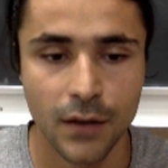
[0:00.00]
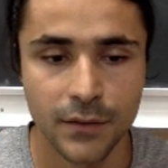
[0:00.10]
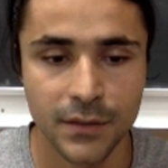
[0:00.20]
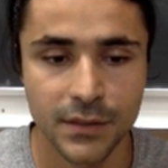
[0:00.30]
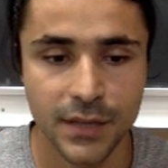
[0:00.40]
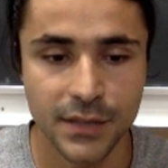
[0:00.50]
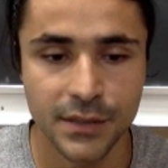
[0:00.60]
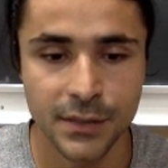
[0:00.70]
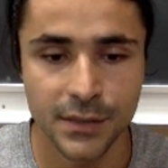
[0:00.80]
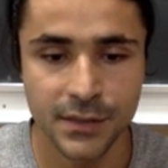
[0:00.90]
these guys
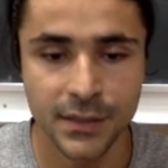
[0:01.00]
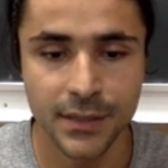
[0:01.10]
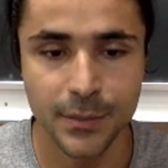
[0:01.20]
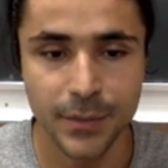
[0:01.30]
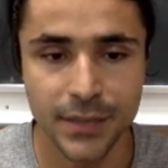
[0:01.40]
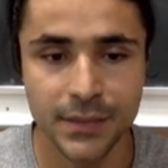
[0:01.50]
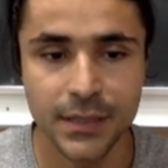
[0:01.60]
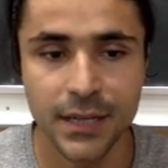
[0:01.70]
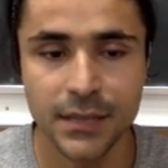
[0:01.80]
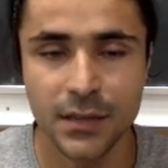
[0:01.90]
here, acidic and
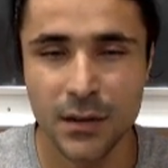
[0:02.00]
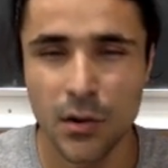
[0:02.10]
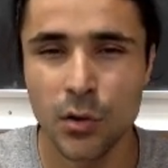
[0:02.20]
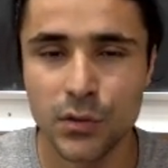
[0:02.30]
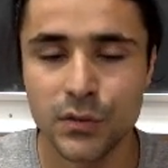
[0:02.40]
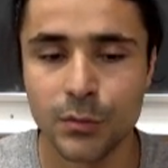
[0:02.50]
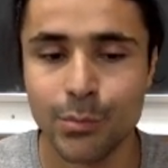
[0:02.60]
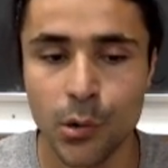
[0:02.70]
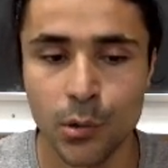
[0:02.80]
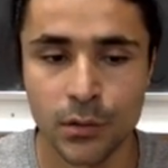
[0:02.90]
basic guys, are also
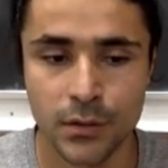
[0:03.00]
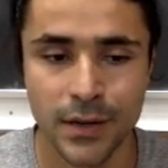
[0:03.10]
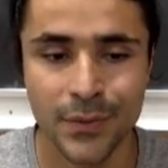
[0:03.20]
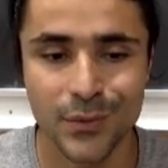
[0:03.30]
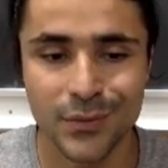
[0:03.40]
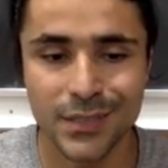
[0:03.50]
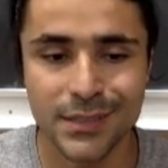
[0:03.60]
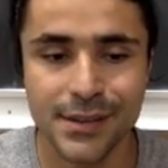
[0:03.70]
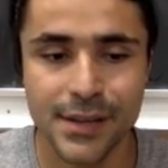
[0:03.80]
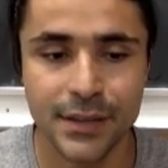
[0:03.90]
polar. And the
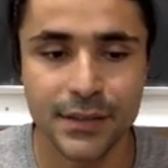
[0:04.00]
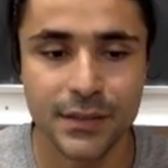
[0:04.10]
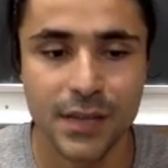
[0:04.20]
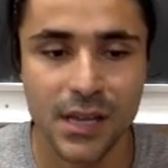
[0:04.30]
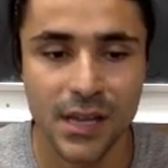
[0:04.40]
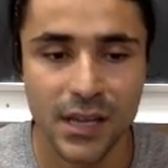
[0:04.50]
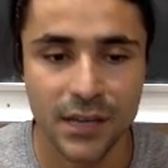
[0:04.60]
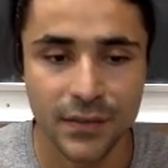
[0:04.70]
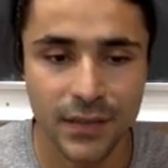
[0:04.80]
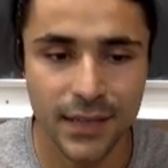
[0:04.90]
reason is,
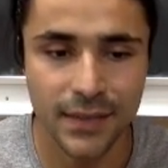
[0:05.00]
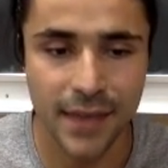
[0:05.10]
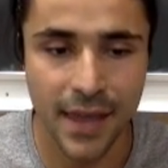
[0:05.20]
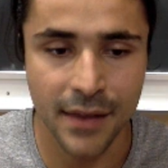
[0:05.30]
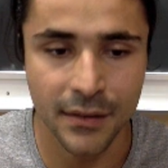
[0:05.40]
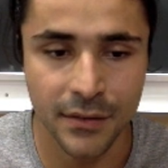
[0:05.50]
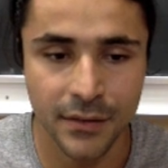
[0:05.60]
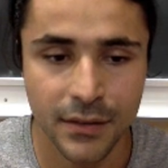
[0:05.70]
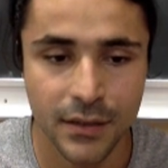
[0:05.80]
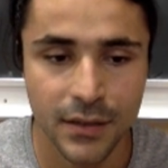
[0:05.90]
if you look at the
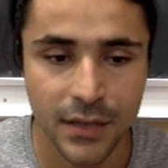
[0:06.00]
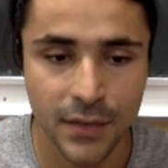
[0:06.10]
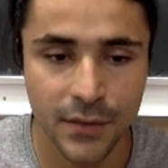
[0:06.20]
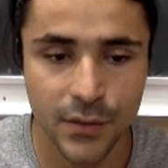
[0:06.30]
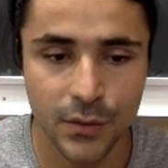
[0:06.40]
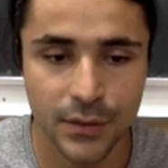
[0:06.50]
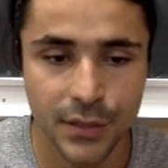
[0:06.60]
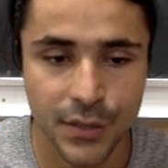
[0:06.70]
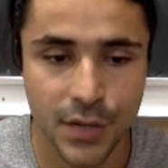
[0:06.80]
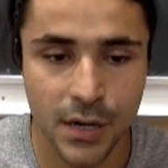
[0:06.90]
end, even though
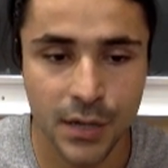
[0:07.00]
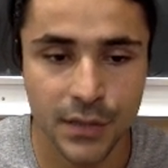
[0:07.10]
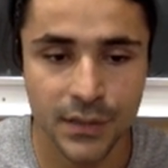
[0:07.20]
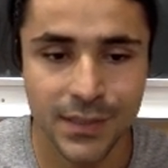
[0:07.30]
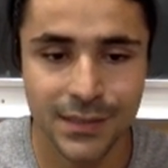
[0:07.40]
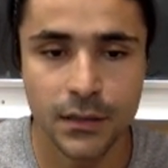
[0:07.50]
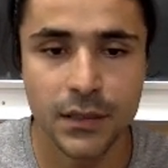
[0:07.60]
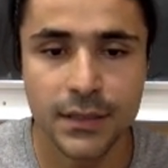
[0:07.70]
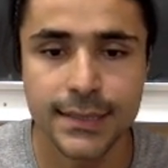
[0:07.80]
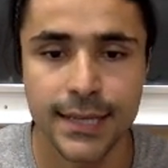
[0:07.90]
they're charged, they still
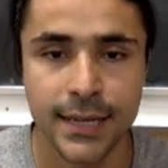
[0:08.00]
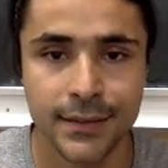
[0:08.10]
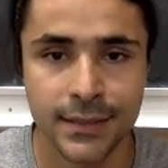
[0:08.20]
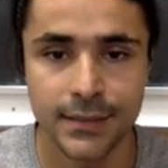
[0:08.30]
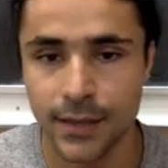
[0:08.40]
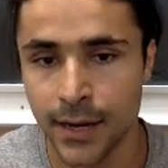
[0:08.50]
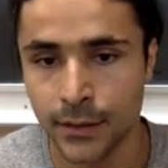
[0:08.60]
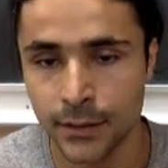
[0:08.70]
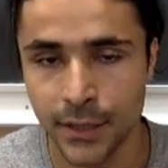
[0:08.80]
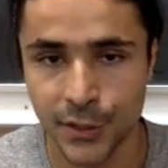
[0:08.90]
contain these
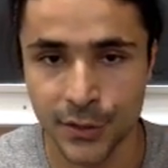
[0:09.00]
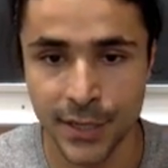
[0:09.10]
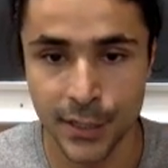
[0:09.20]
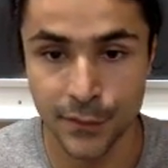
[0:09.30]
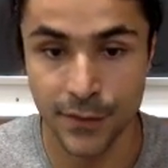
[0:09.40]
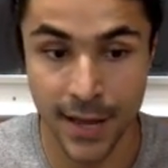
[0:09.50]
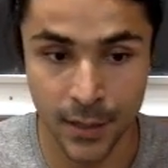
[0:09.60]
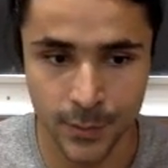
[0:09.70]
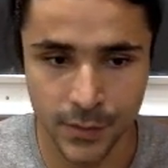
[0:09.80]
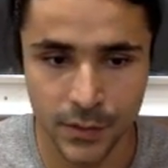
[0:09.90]
highly electronegative
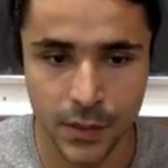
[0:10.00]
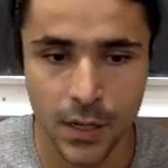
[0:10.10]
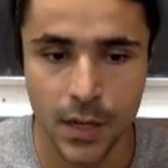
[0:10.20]
atoms.